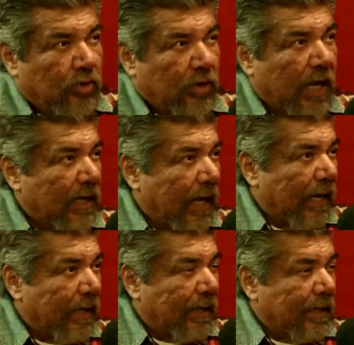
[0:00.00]
not
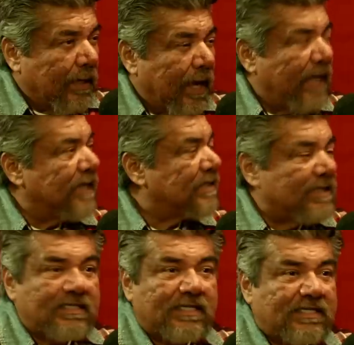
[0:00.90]
like, hey, isn't
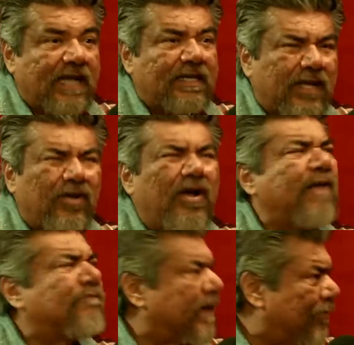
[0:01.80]
this exciting? They go,
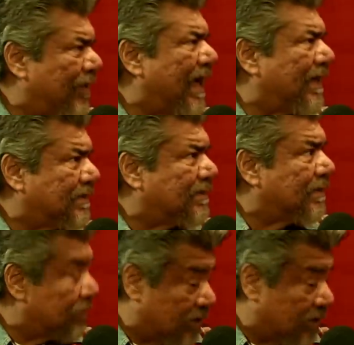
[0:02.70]
hey, fucking relax. It's